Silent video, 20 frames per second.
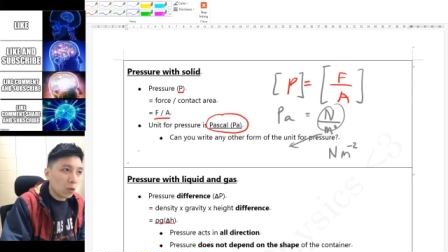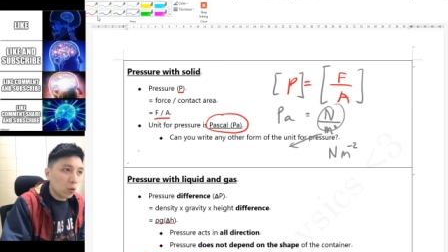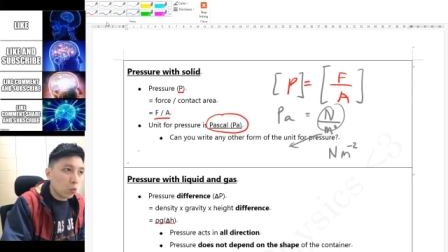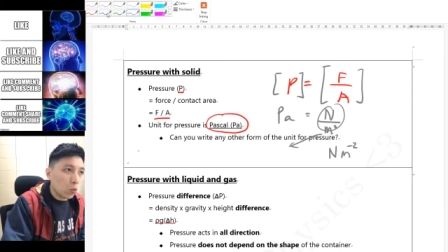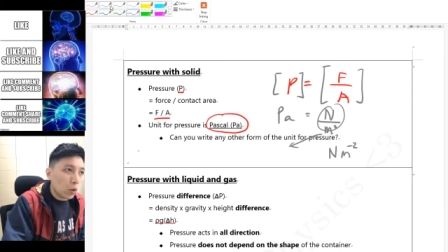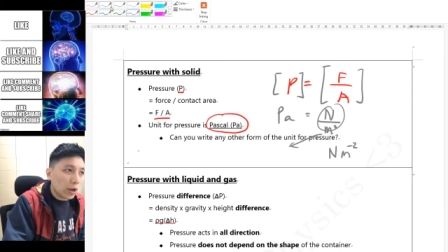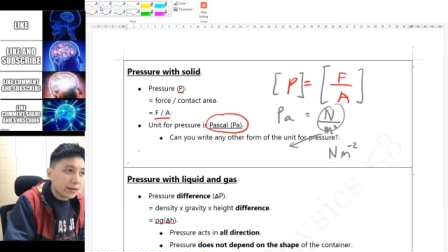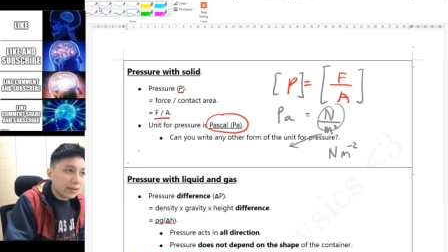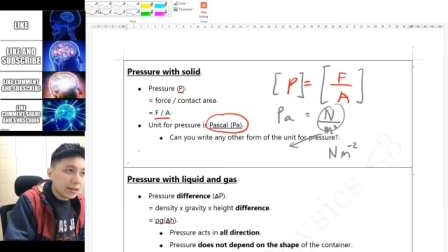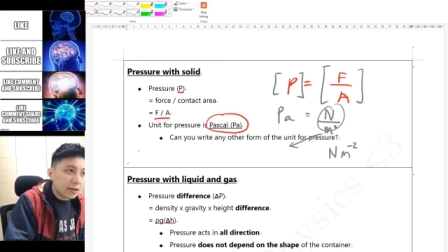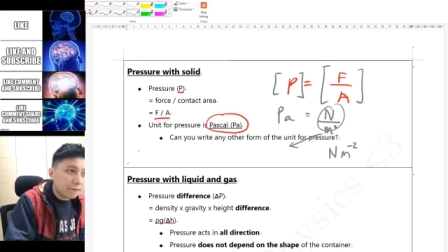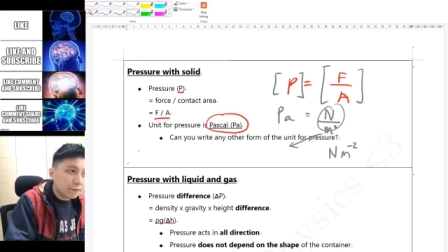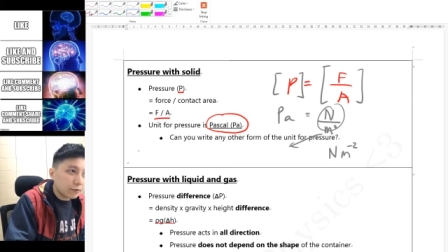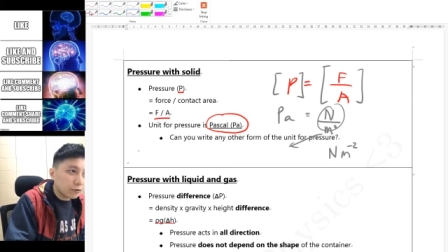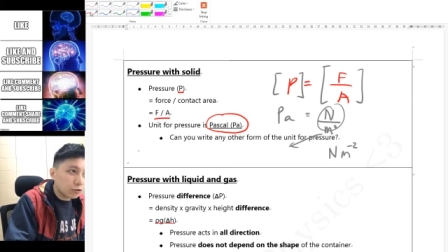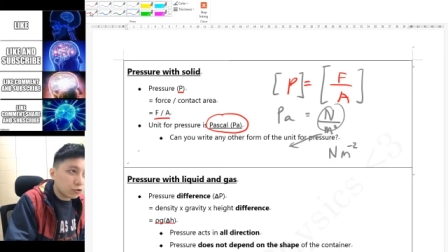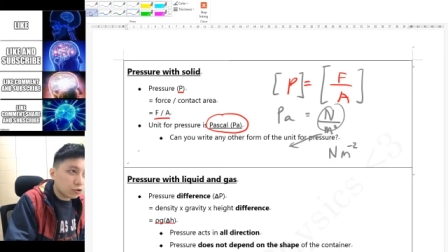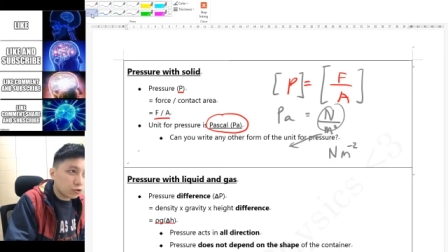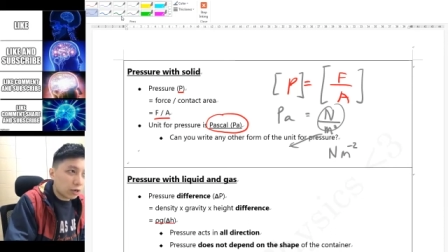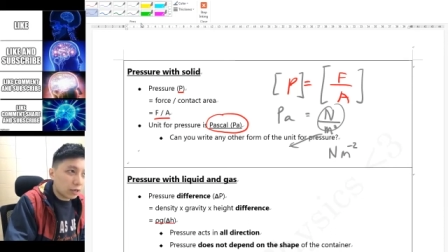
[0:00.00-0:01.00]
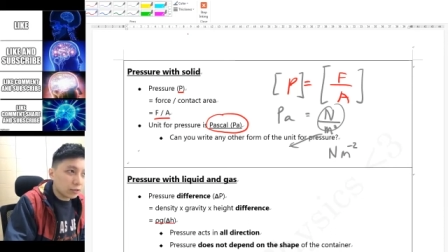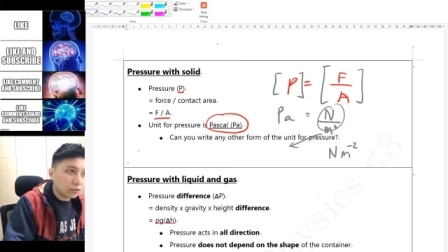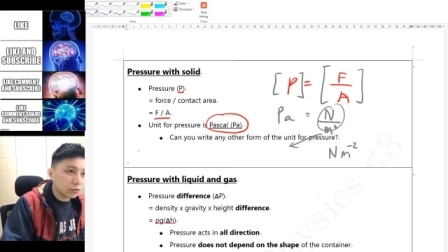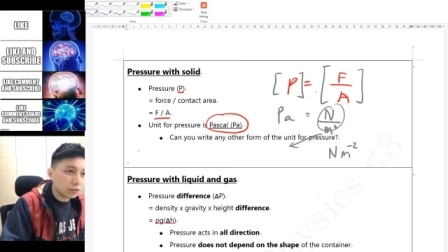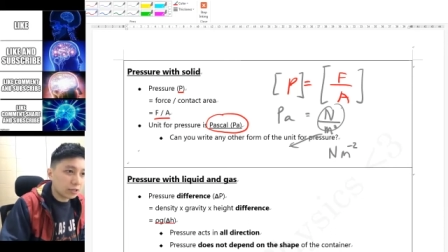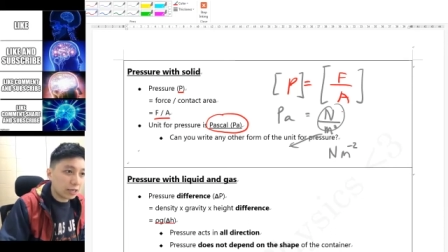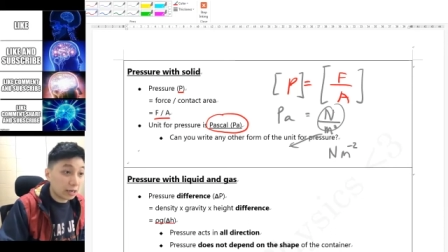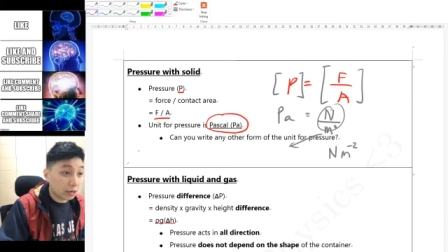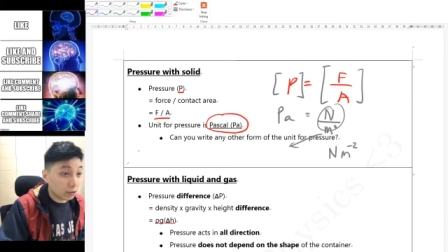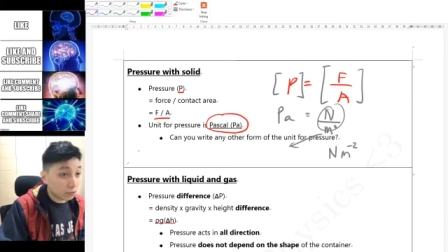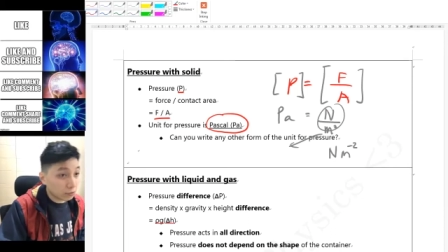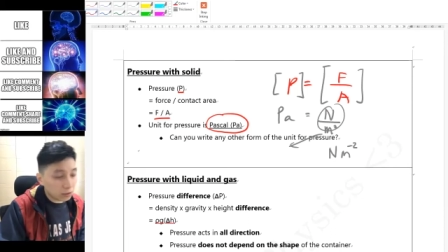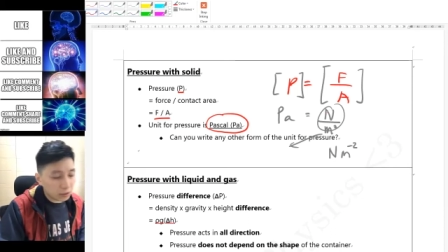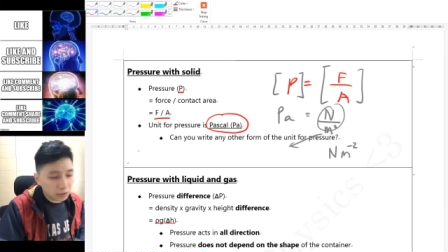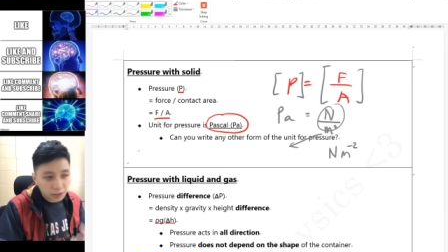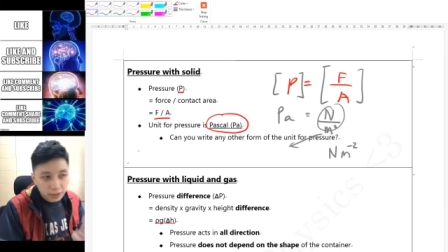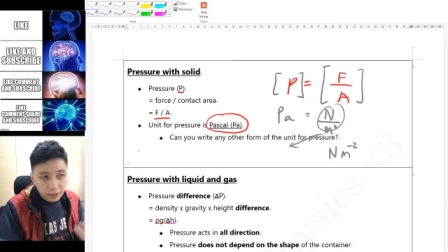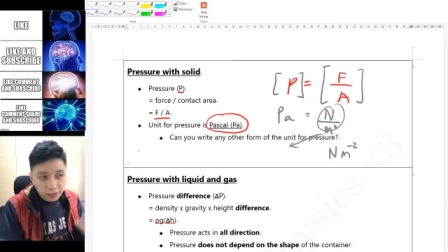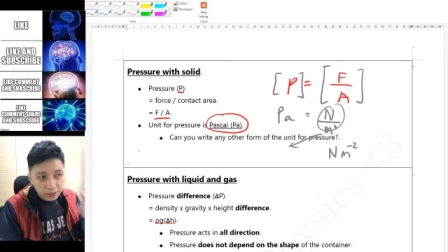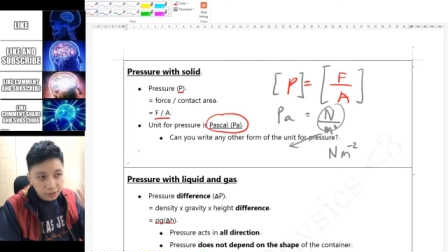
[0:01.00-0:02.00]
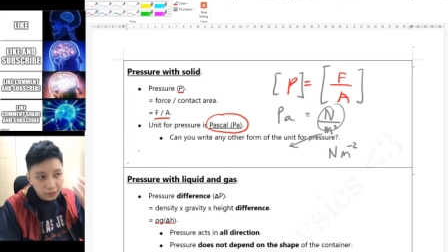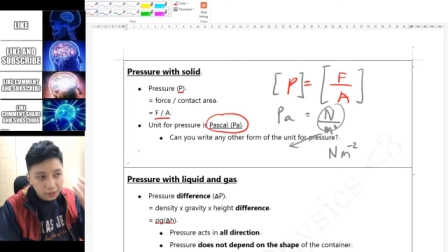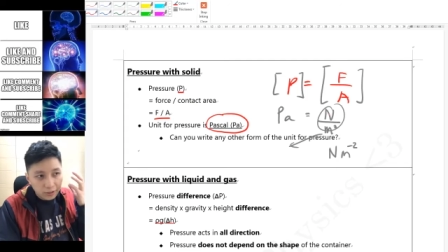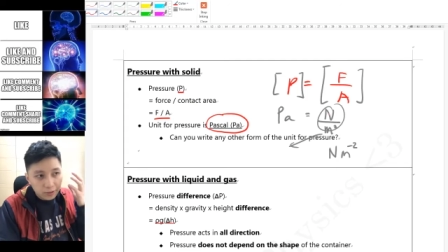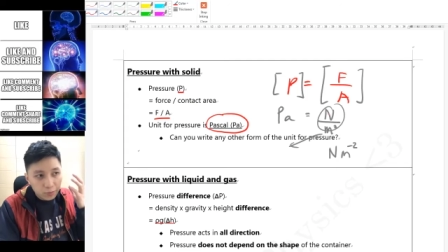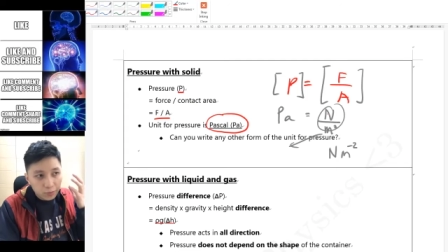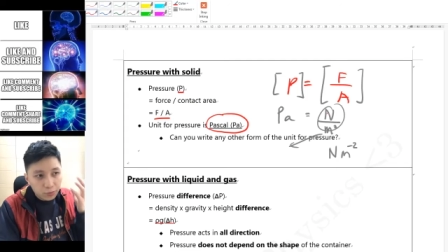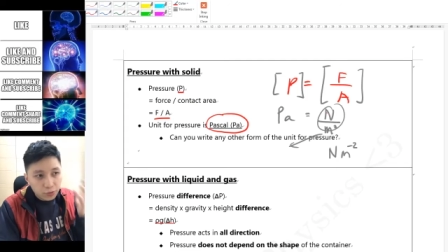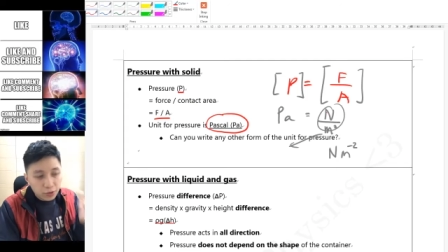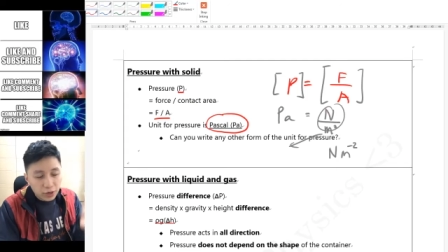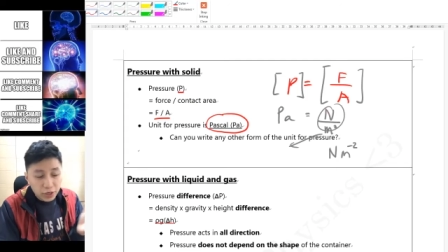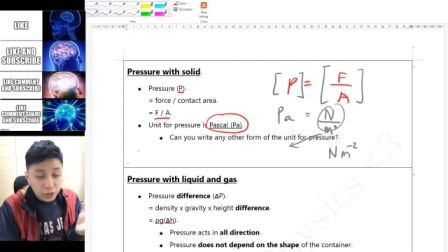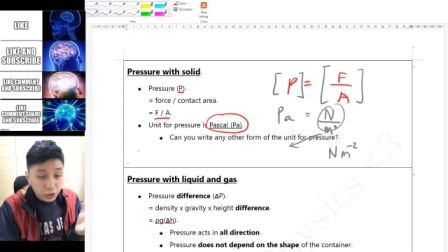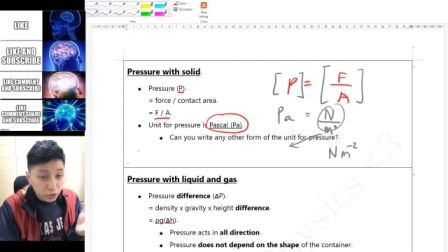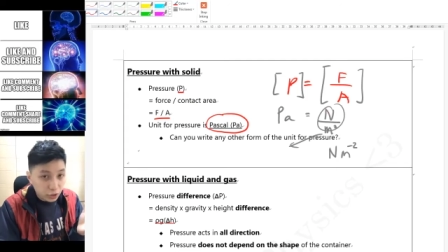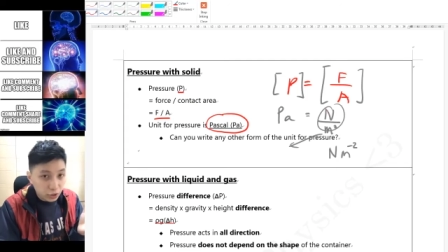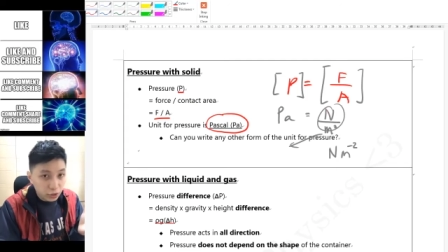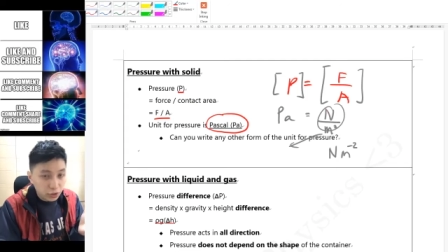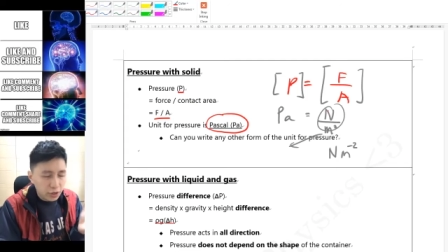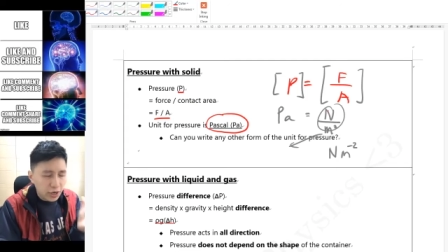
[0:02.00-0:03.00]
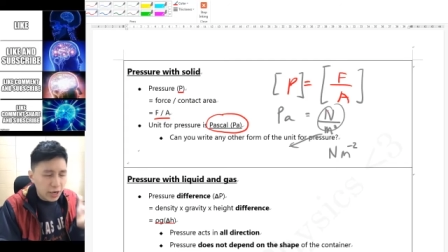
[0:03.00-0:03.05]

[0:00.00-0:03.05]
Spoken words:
whenever you try to calculate pressure,